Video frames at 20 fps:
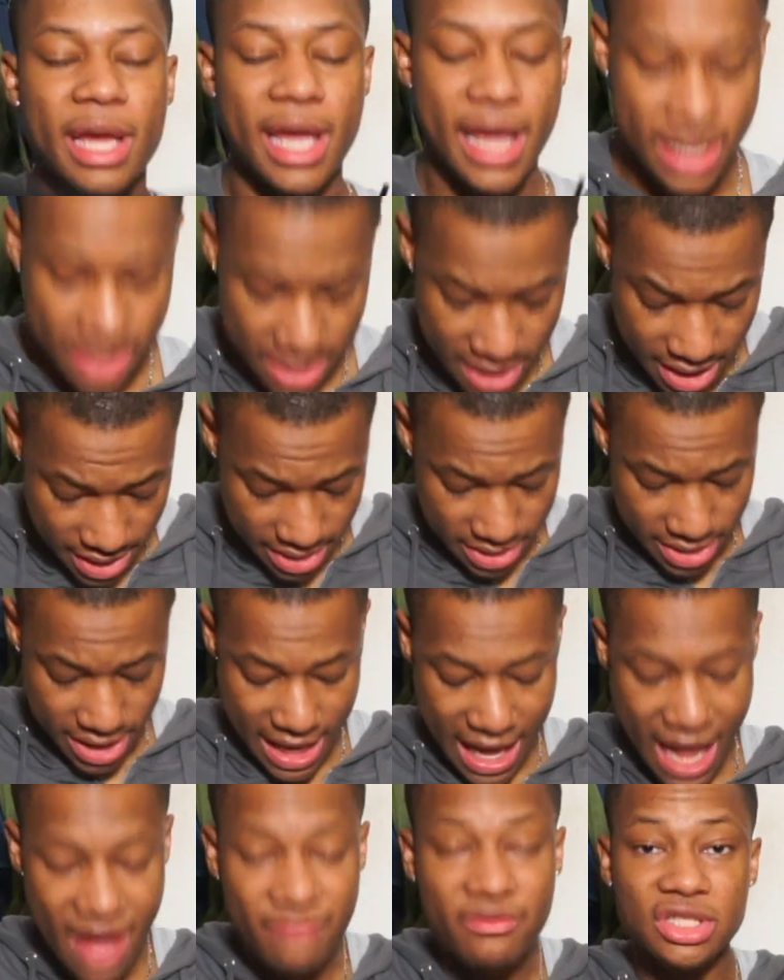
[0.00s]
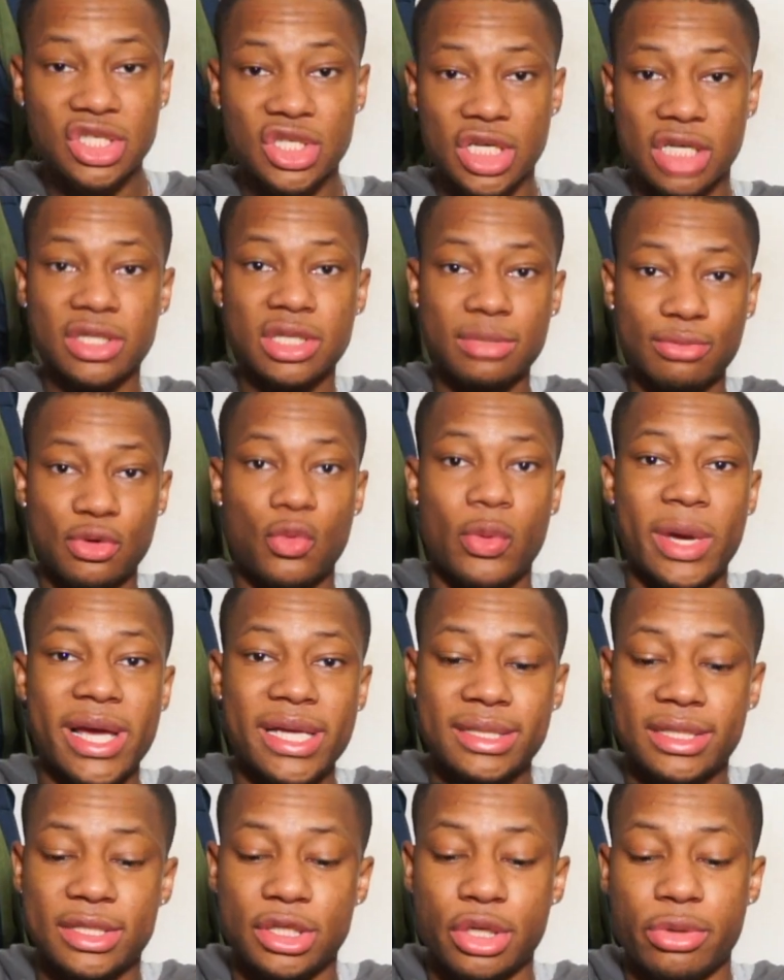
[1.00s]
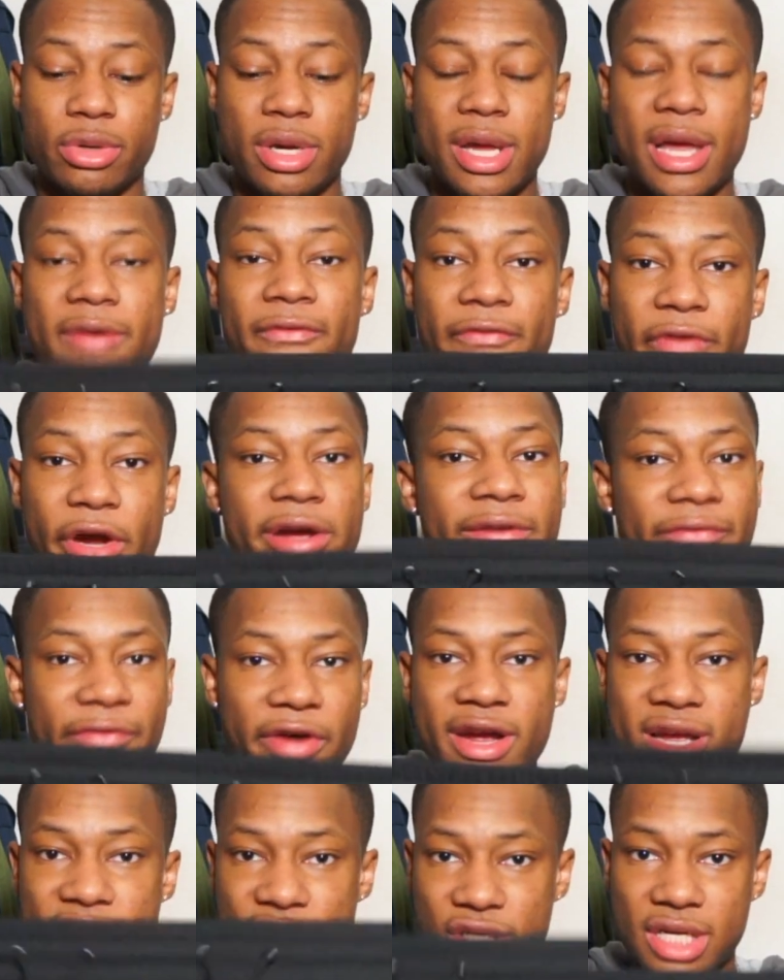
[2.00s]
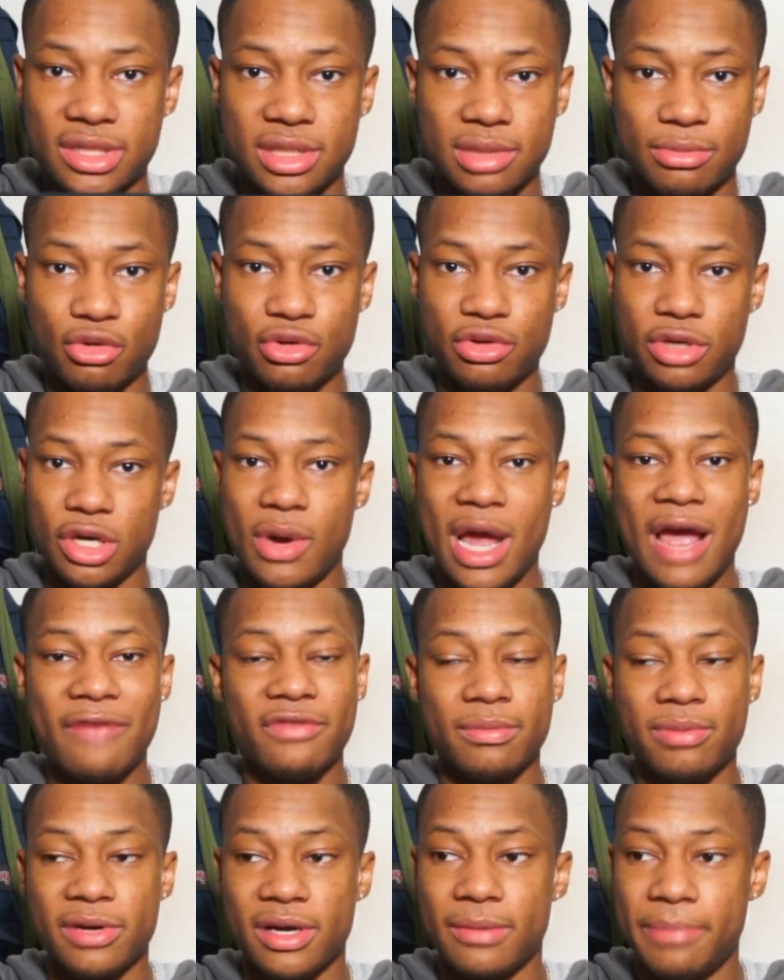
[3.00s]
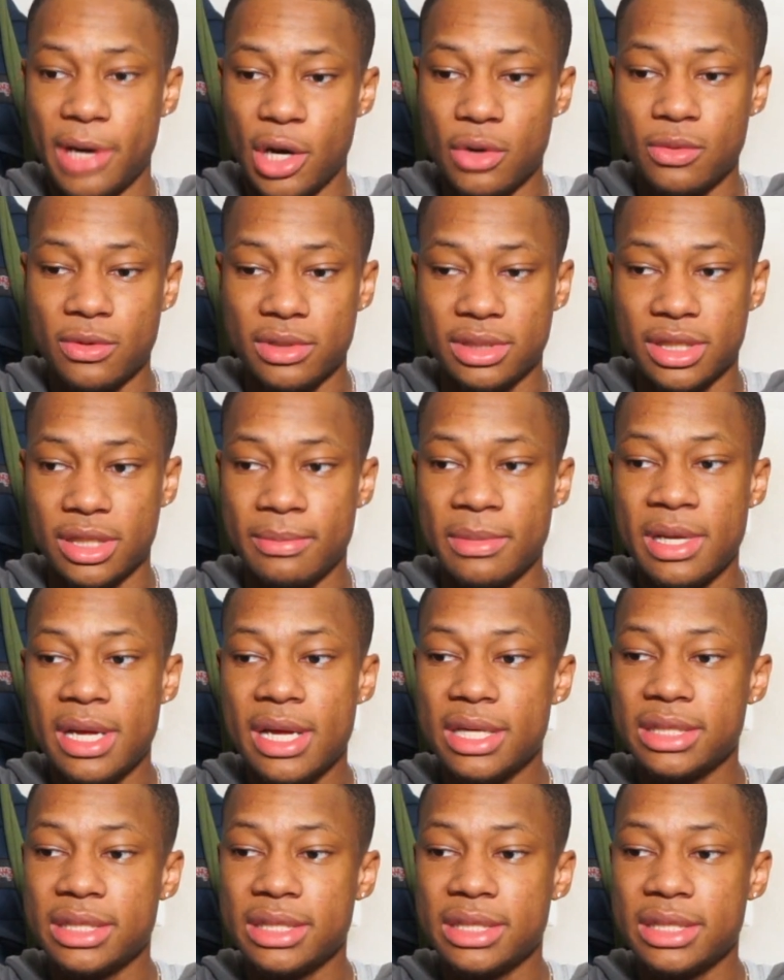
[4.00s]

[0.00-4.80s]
And yeah, they have adjustable waist, so very, very adjustable. You don't have to put a belt with them.